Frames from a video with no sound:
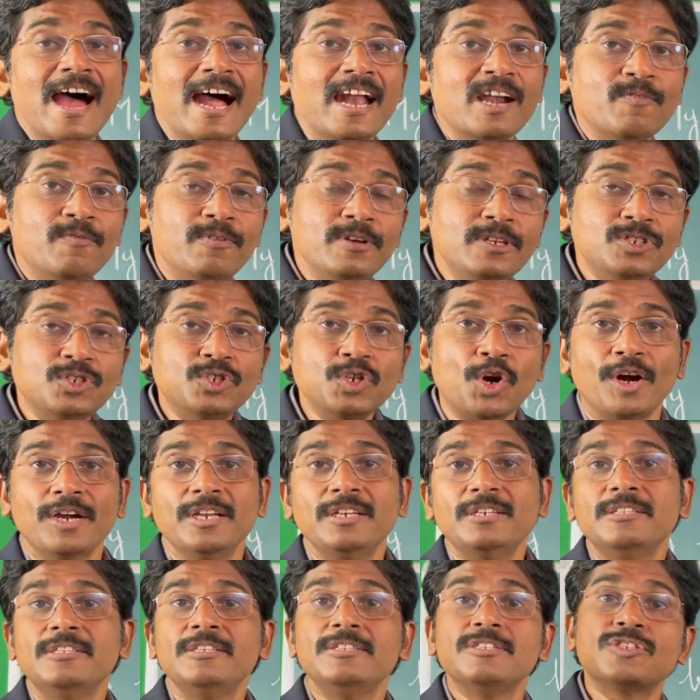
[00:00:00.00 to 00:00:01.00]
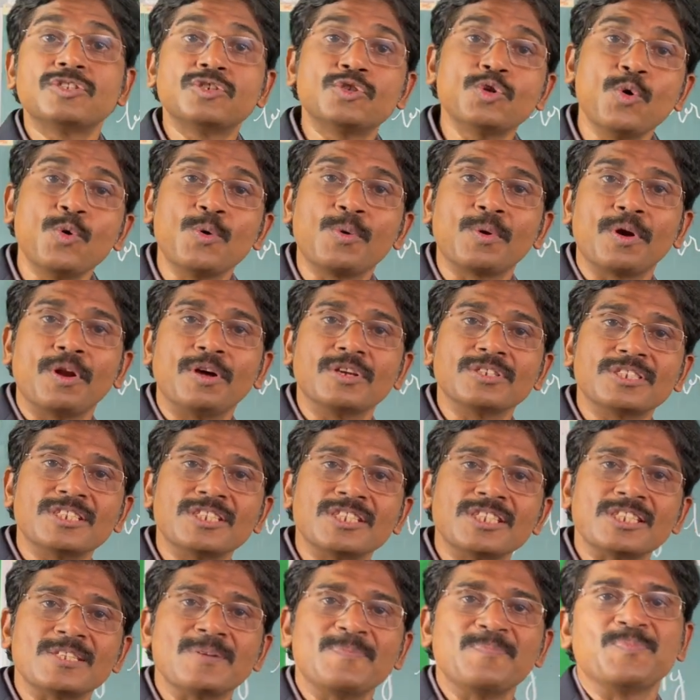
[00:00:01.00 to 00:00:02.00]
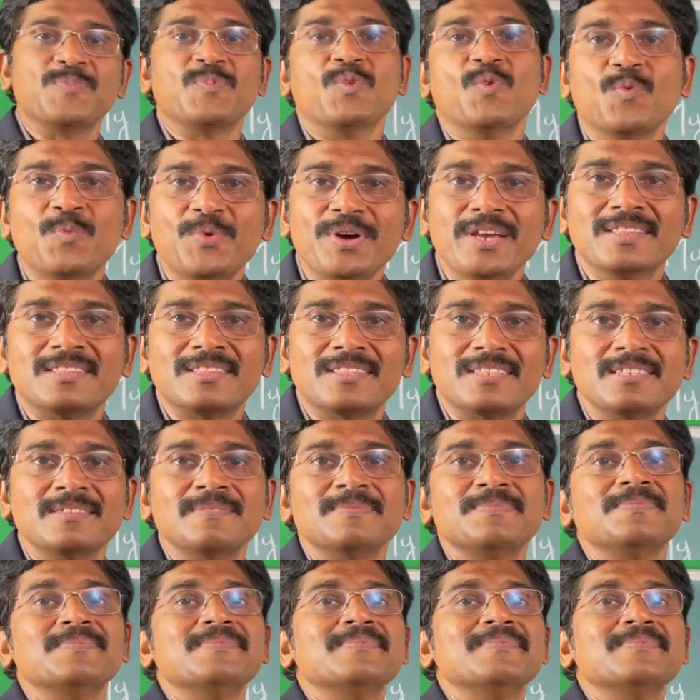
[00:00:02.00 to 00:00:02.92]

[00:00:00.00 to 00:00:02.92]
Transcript: And we join these two clauses with